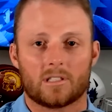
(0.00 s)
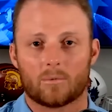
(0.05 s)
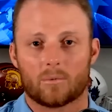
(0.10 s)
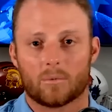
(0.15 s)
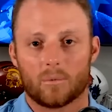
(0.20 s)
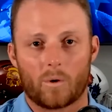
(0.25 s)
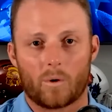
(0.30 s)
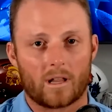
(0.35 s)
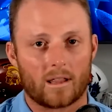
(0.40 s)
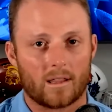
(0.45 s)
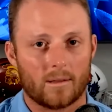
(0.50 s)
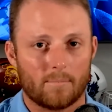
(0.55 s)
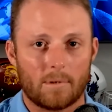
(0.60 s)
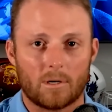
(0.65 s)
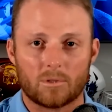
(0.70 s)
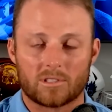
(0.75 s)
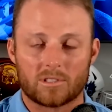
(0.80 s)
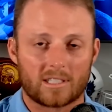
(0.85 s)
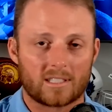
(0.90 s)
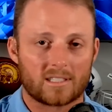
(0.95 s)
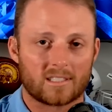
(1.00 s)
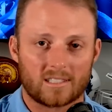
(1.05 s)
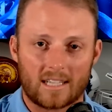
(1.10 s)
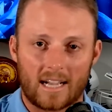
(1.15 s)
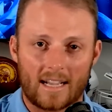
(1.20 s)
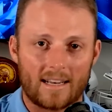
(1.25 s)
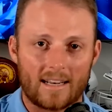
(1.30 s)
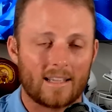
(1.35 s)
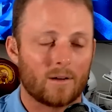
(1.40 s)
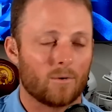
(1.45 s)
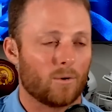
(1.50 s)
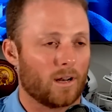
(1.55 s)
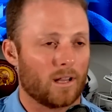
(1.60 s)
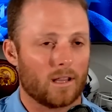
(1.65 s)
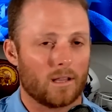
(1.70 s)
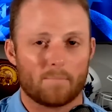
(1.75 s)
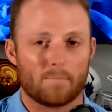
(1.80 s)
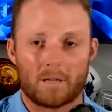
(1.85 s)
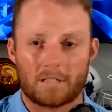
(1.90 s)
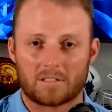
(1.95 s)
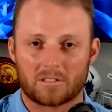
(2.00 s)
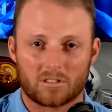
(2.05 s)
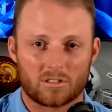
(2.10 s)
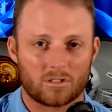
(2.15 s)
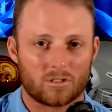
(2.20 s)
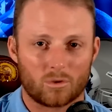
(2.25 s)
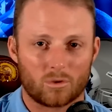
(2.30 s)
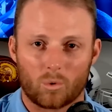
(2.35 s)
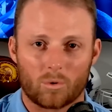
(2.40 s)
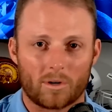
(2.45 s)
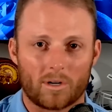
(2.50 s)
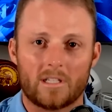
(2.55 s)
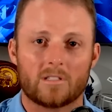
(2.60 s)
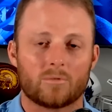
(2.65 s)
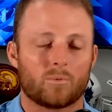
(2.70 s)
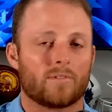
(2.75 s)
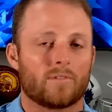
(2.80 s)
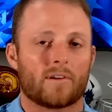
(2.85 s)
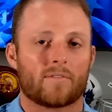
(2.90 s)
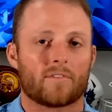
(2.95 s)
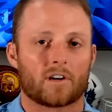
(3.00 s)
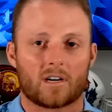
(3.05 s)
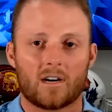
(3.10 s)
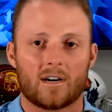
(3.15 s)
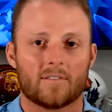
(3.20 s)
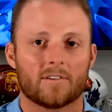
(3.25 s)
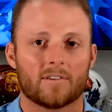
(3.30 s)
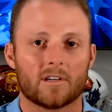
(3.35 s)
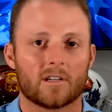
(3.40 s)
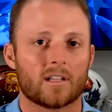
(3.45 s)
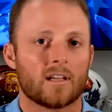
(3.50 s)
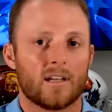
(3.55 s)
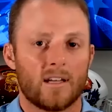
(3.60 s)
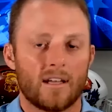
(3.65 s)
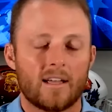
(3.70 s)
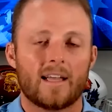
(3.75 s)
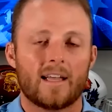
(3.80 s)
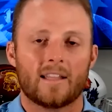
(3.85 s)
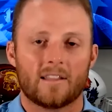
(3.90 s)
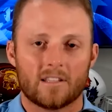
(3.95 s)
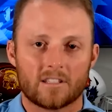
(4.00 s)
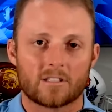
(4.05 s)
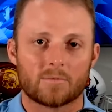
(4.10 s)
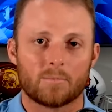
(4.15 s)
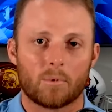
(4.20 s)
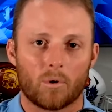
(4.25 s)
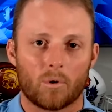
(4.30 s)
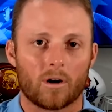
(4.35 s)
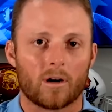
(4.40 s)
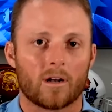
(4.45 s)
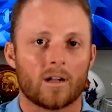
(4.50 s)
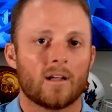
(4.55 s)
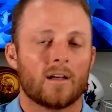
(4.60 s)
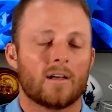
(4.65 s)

They were one of the most exciting, one of the best stories we've ever covered in the sport.